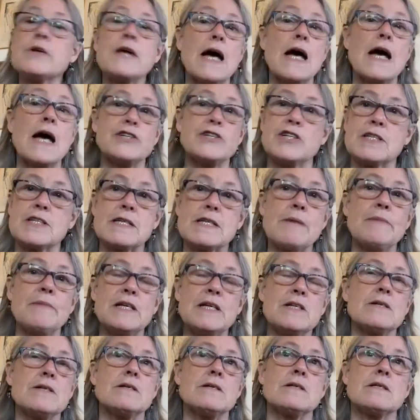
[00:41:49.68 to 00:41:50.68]
yeah, let
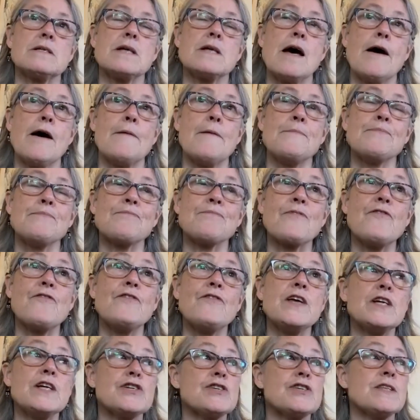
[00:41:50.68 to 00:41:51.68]
me
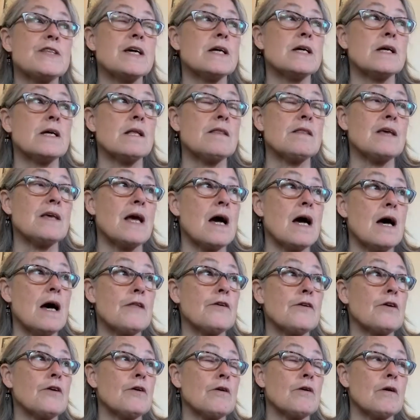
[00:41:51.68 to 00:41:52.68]
finish the
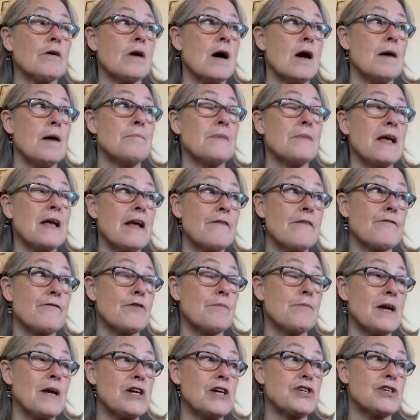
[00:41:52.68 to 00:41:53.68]
other
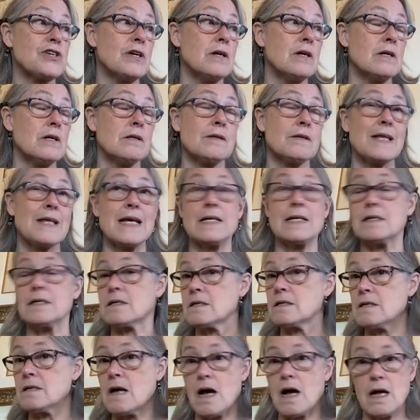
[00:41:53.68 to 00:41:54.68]
information that
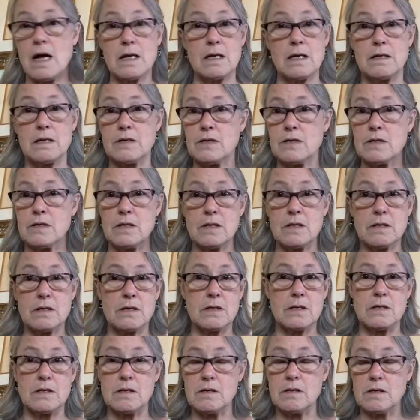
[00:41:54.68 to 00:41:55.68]
is not,
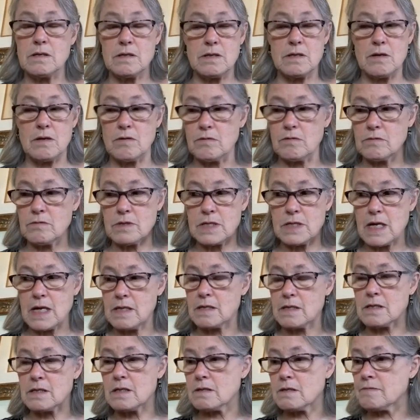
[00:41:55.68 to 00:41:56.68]
don't say
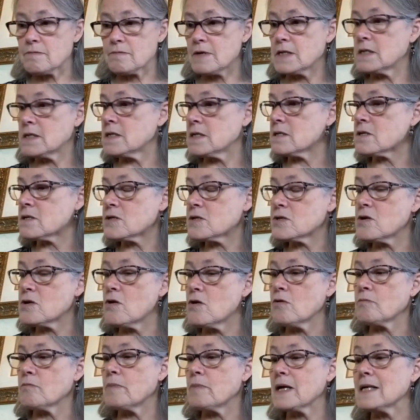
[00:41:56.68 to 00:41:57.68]
this is written in
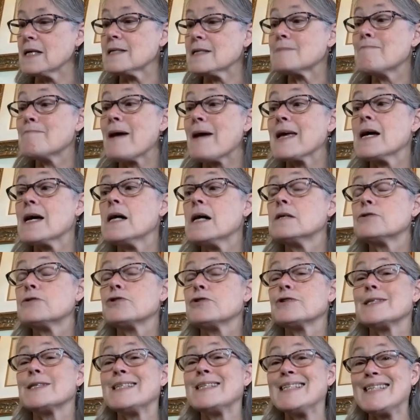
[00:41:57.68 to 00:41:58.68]
stone, but it's my
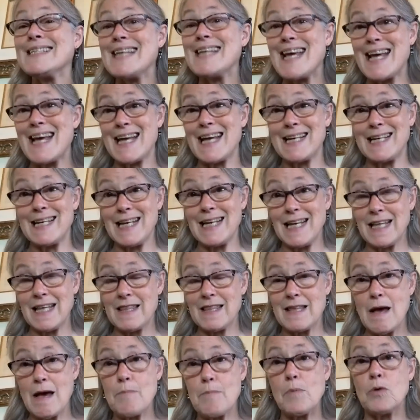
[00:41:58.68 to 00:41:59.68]
understanding
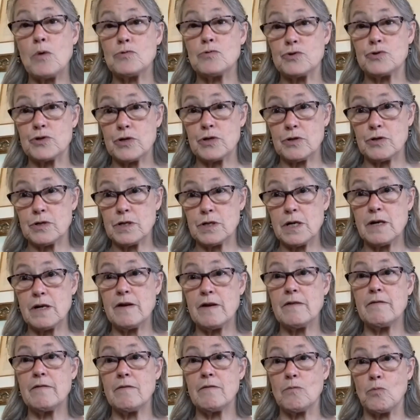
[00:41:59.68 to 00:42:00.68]
that
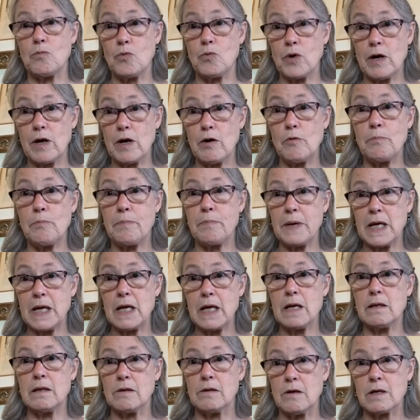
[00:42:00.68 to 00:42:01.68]
Moderna will
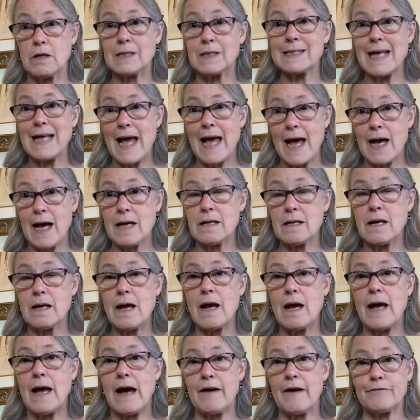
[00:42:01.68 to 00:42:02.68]
be looked at
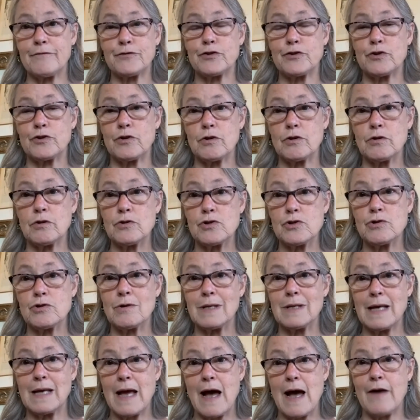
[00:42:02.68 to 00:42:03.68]

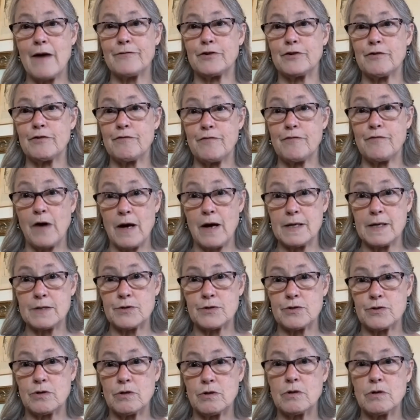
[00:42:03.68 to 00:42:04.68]
shortly after
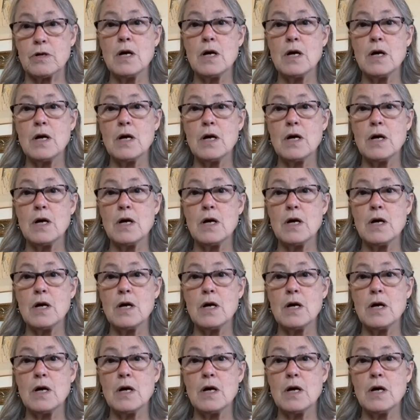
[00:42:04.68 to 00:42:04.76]
Pfizer